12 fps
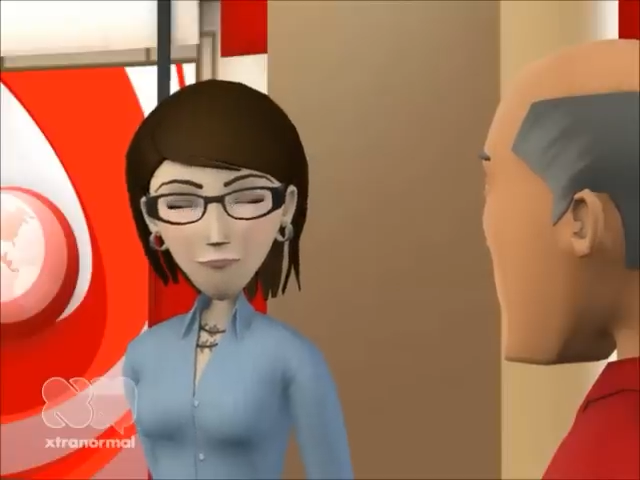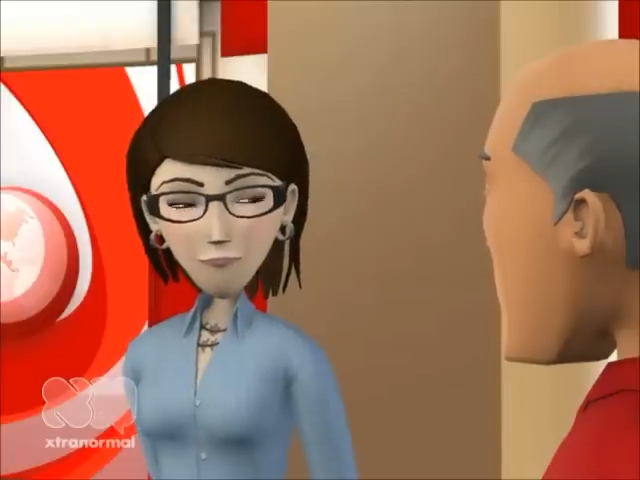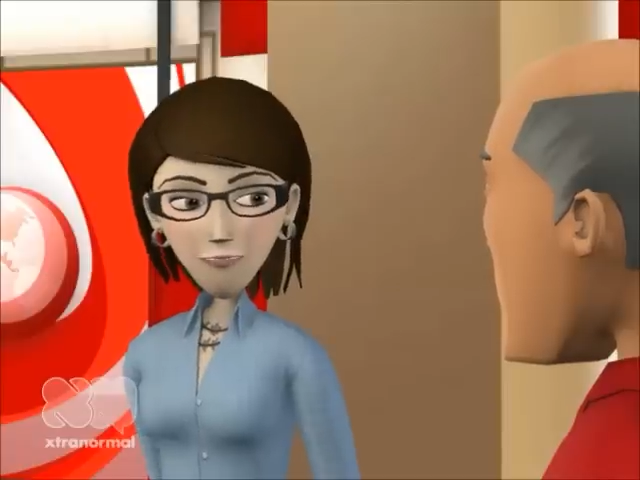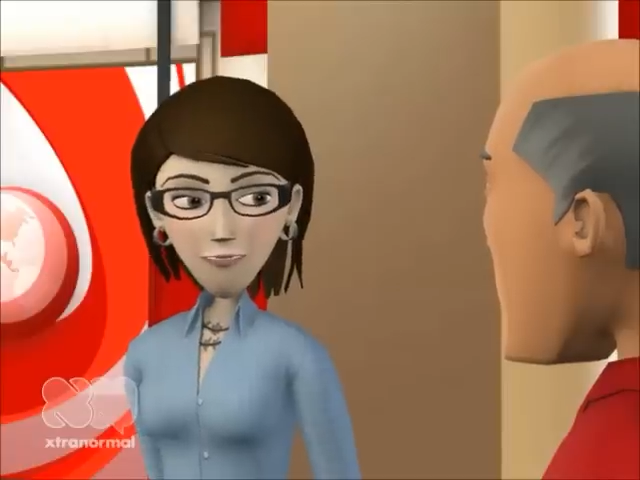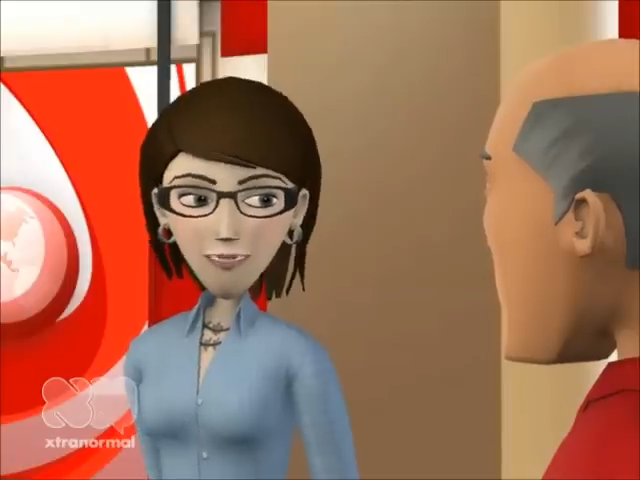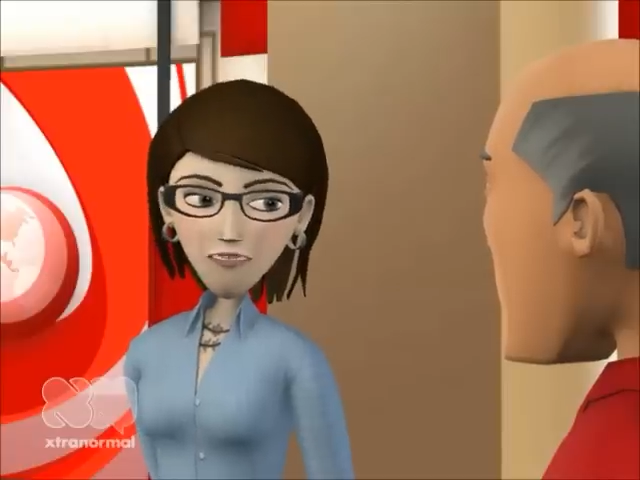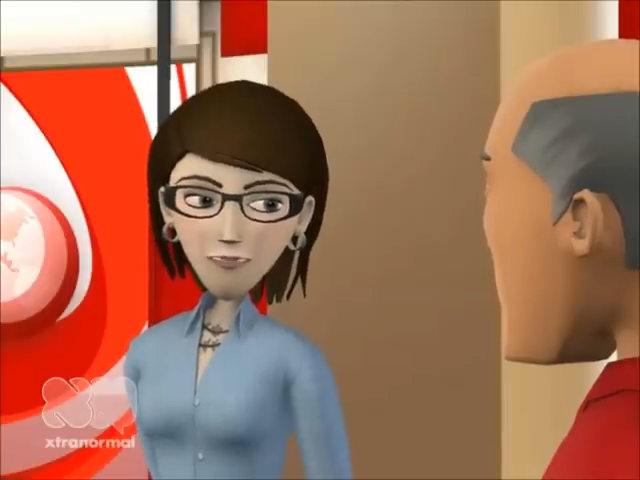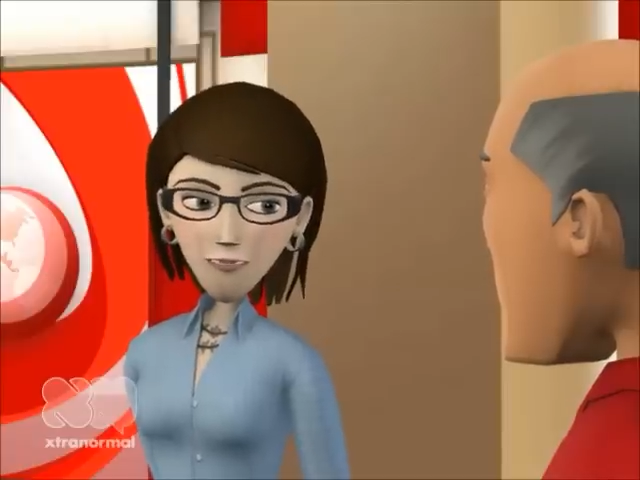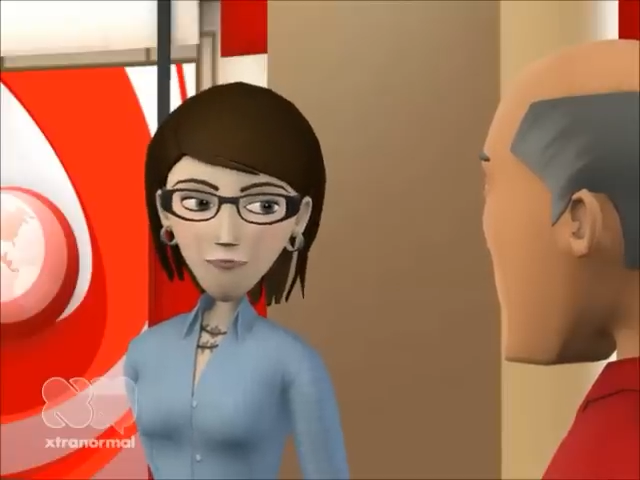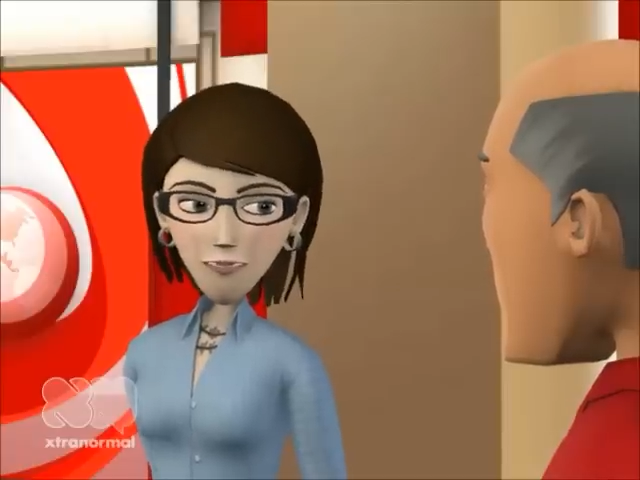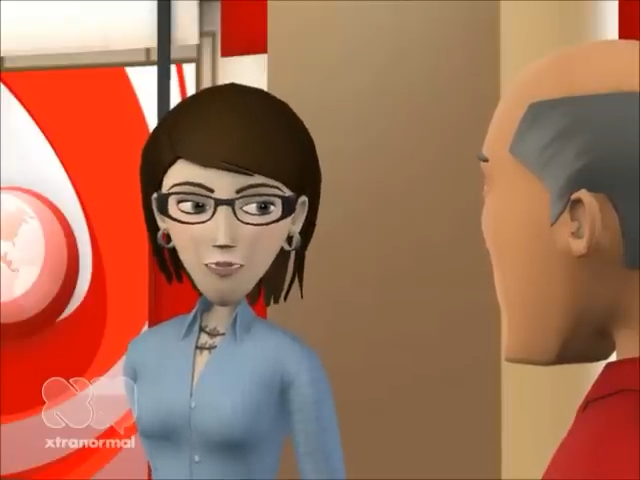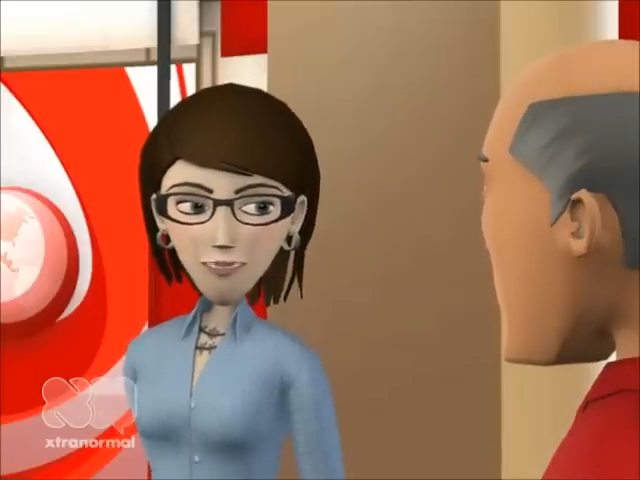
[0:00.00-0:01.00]
That is not a
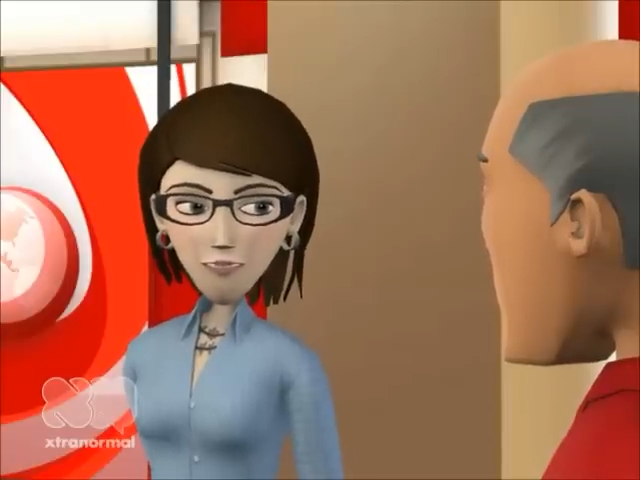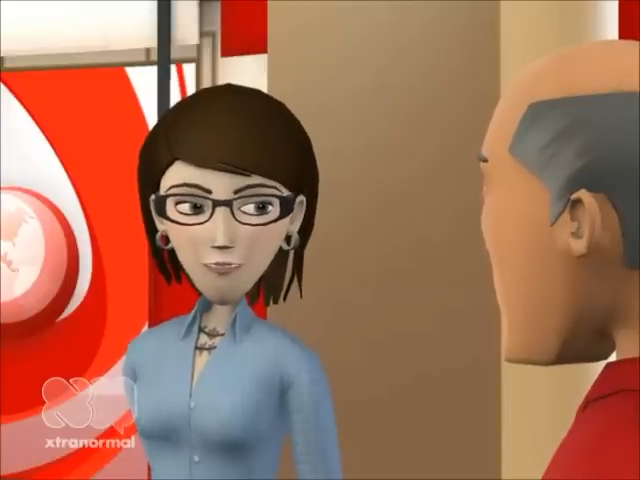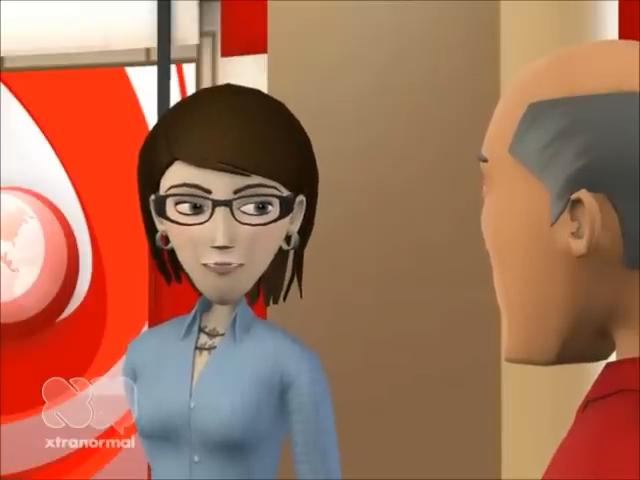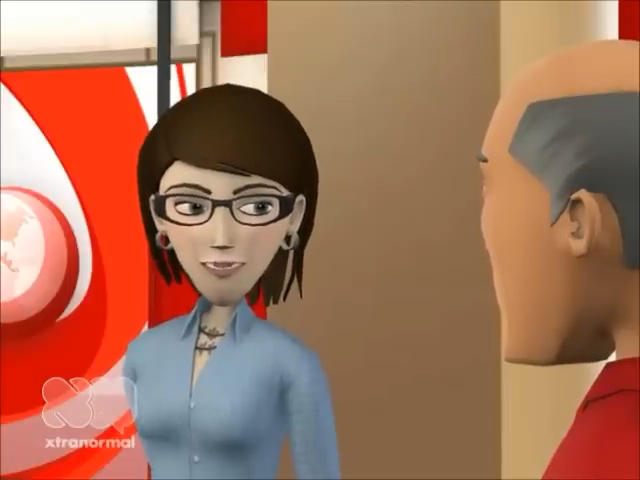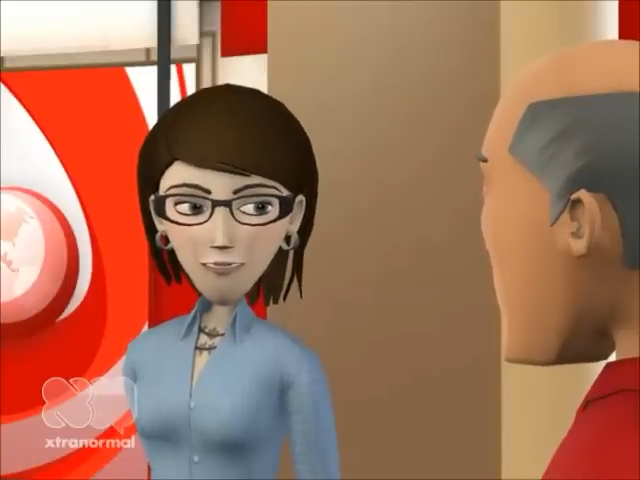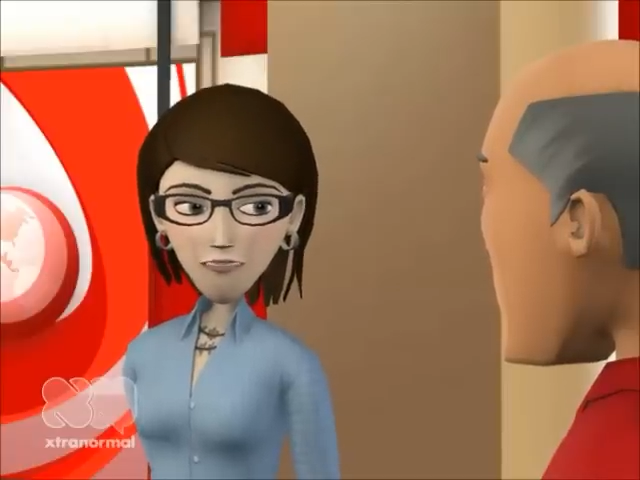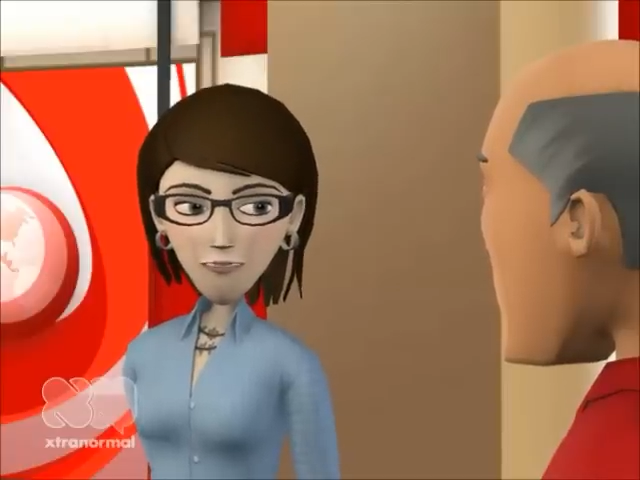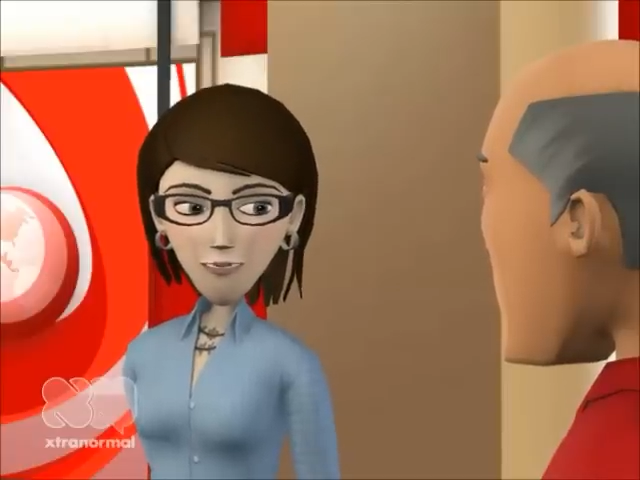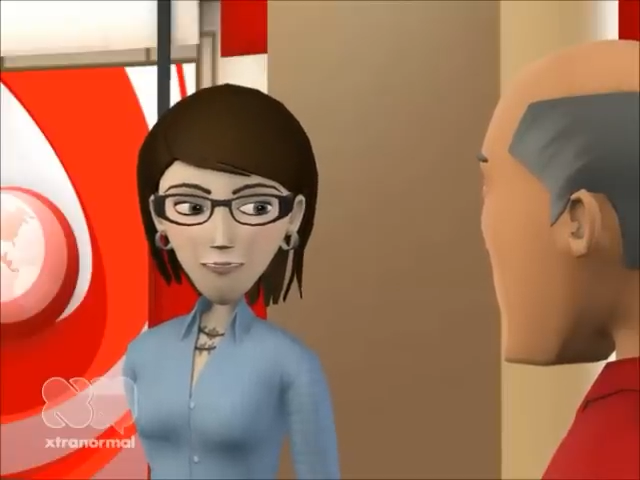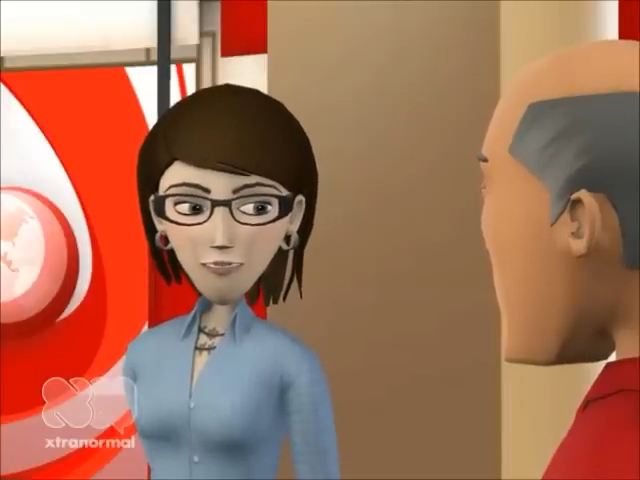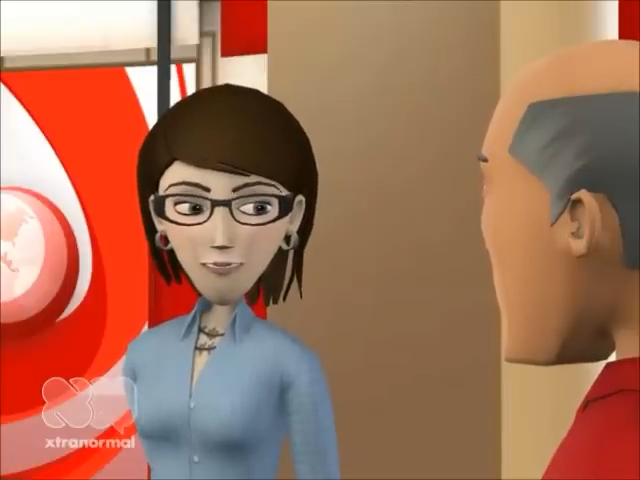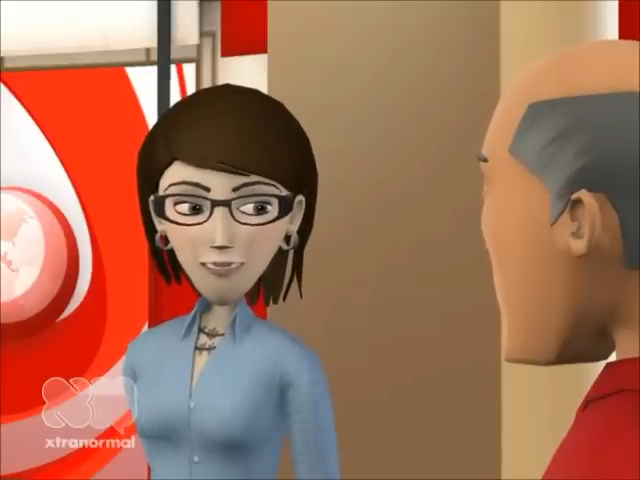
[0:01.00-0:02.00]
very good answer,
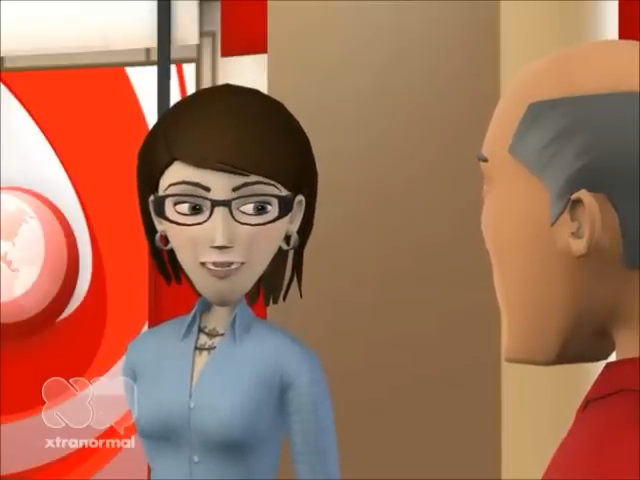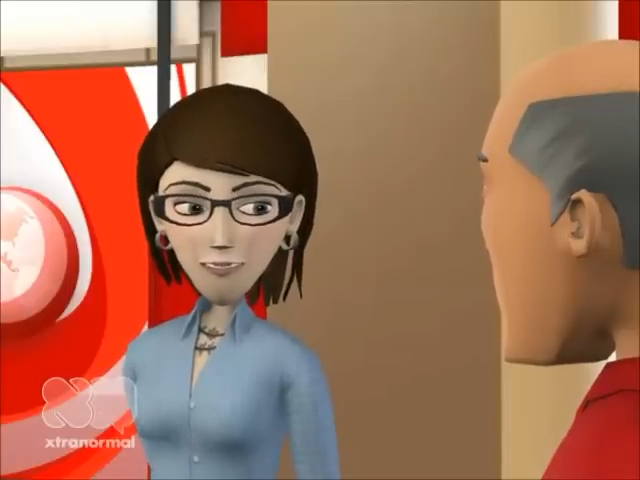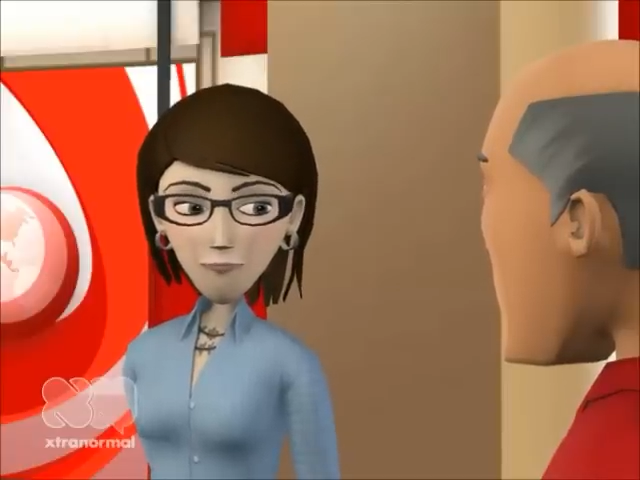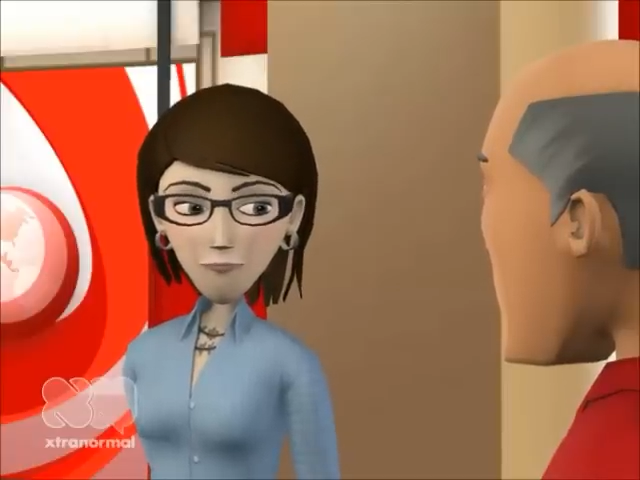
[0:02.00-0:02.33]
Doctor.